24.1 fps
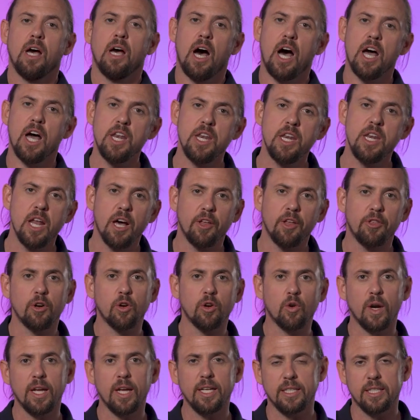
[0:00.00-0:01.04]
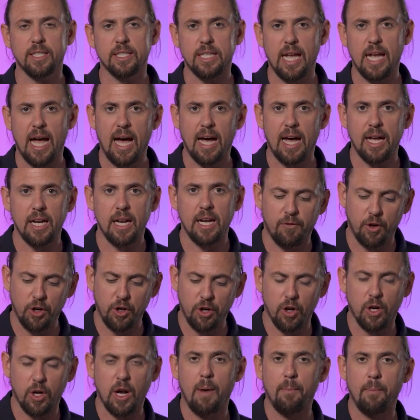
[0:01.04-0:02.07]
Another great stat for
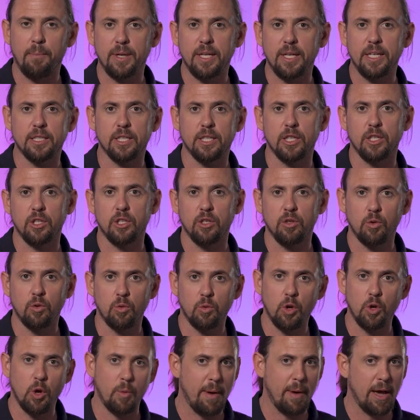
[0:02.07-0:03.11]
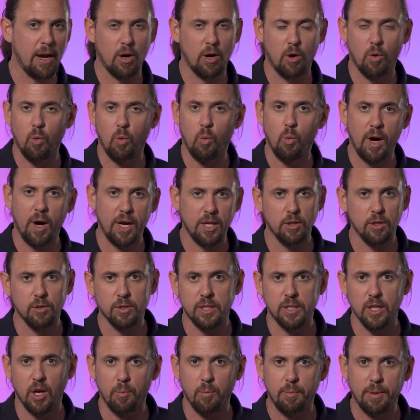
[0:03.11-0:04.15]
your company to do, no matter what you
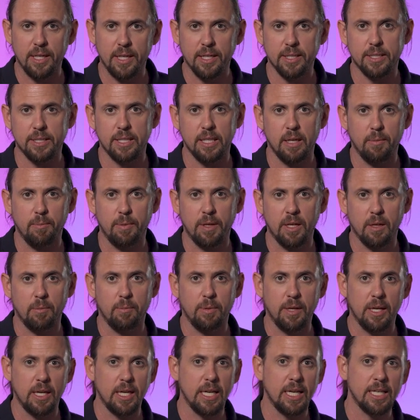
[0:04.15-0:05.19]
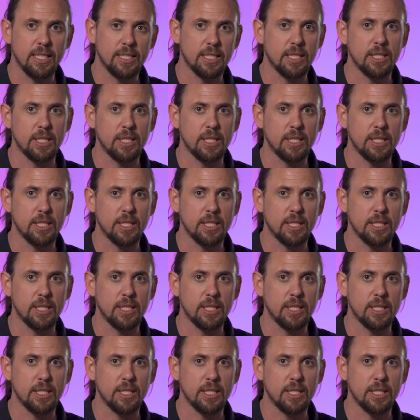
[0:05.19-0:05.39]
sell B2C, B2B, is